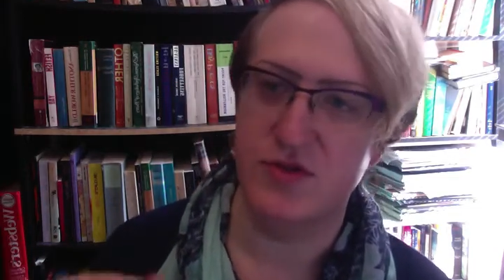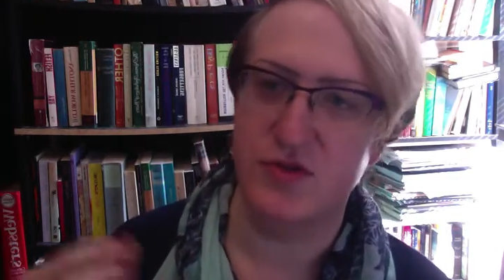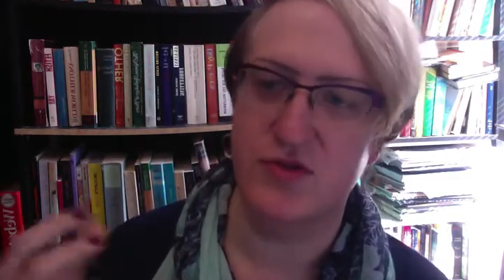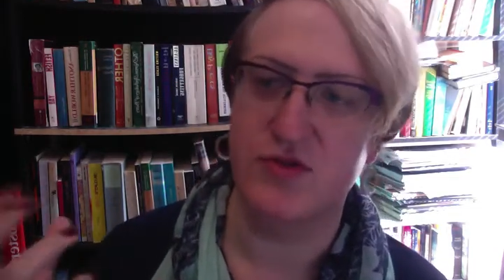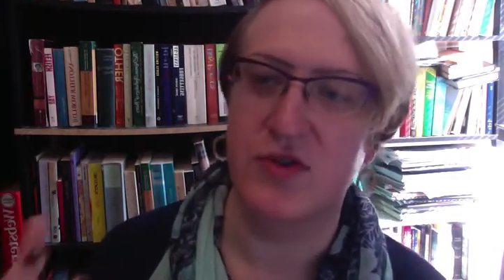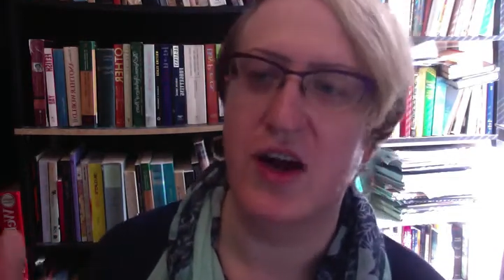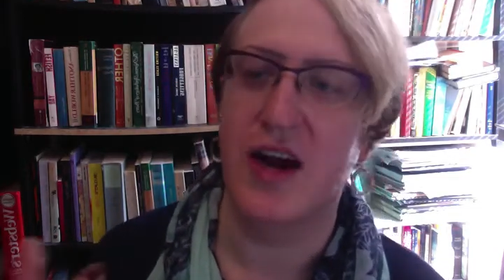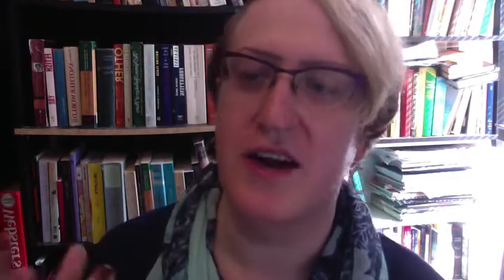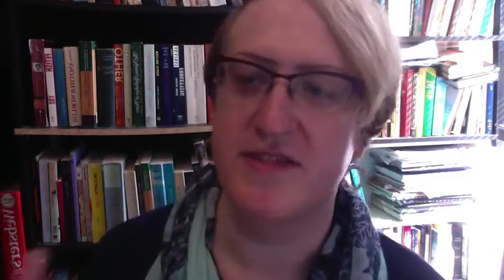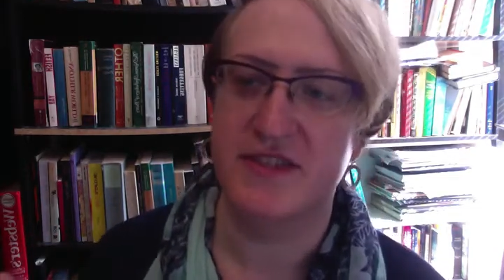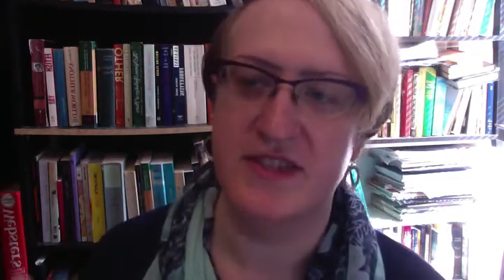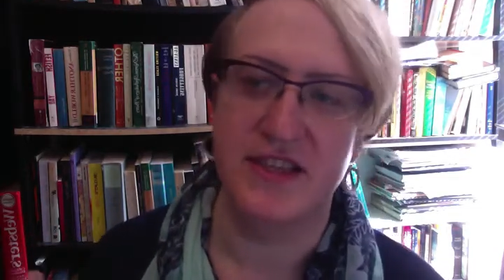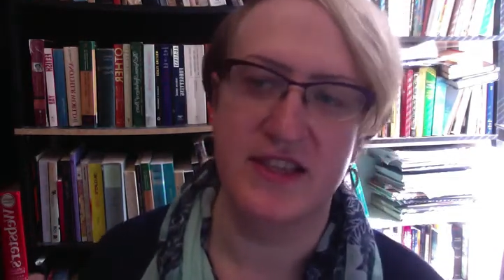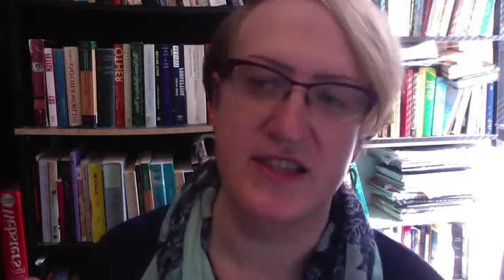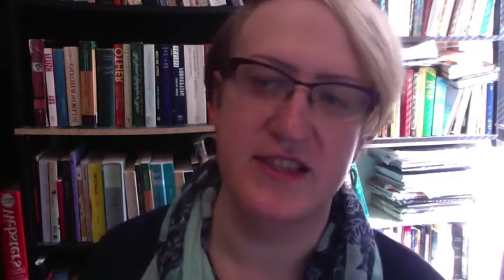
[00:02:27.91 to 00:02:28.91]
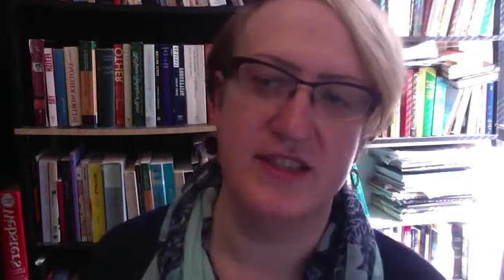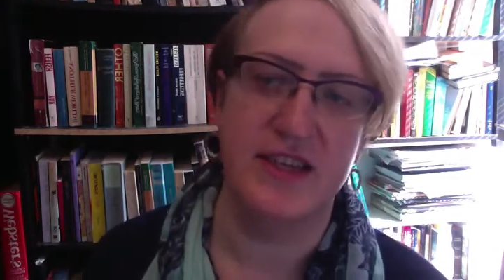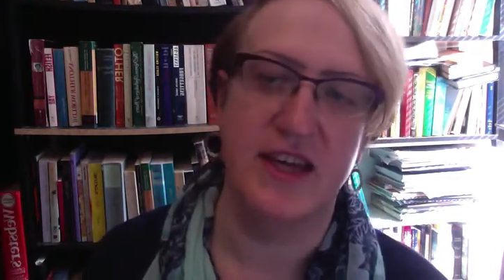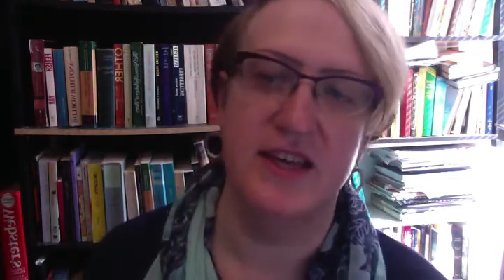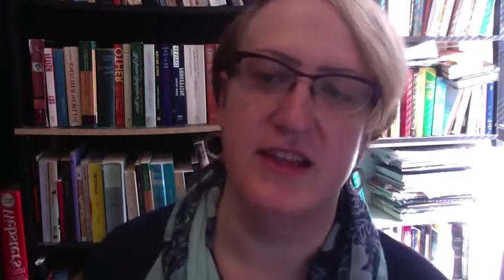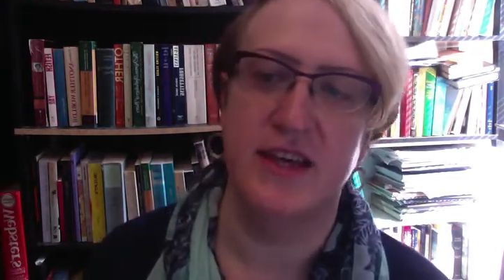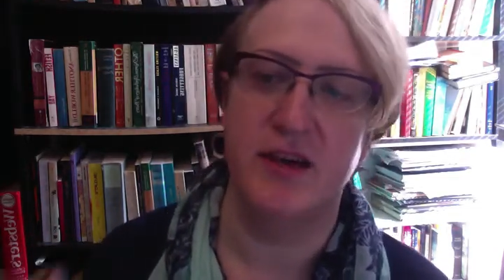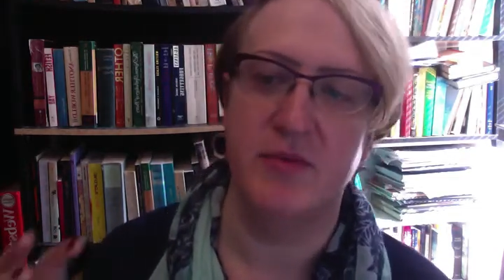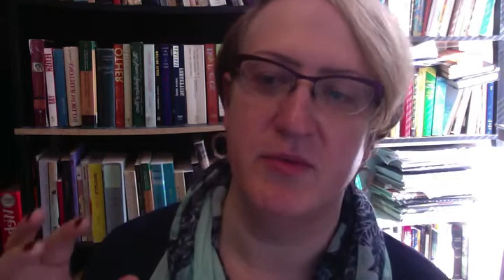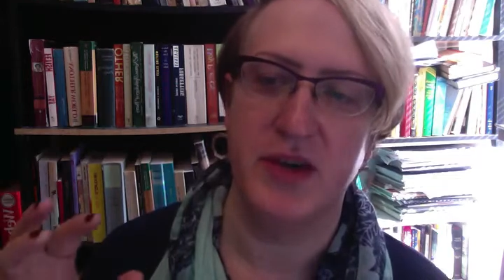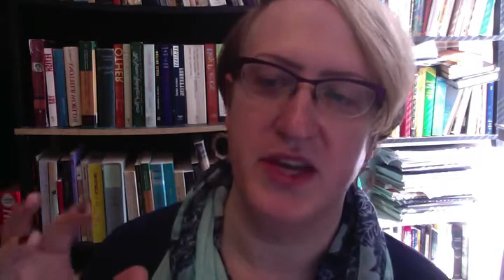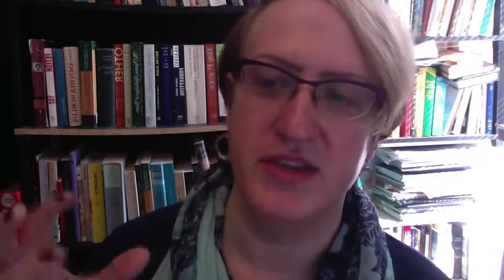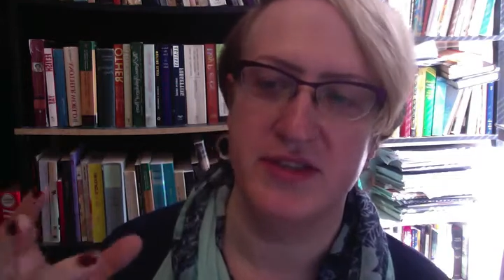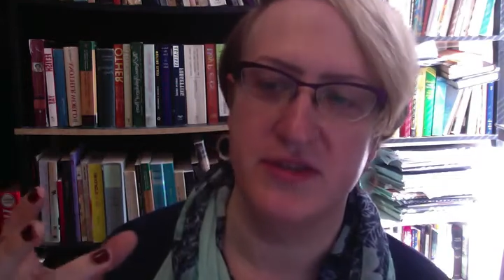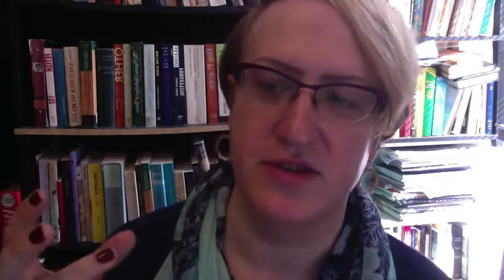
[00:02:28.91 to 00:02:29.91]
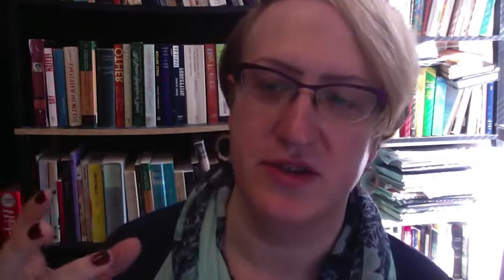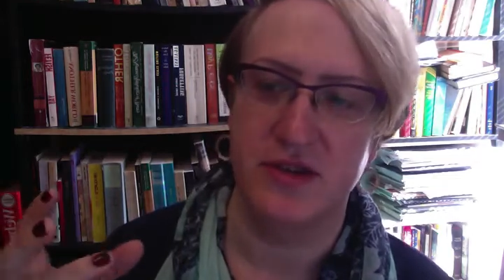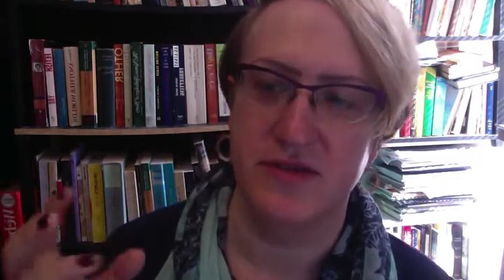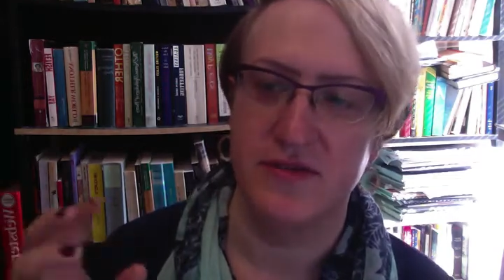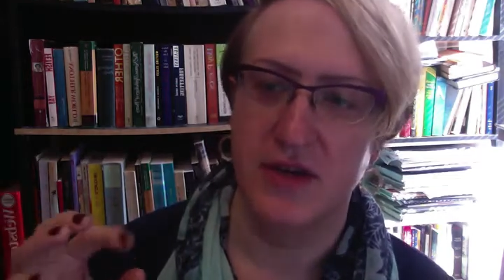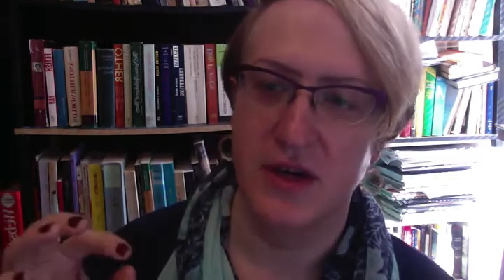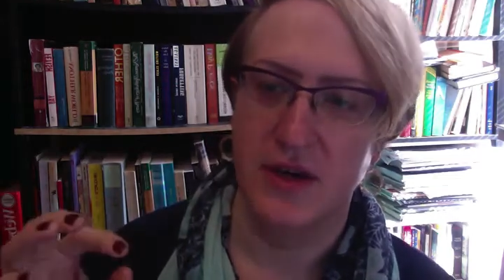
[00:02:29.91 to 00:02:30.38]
drives this, and that we sort of,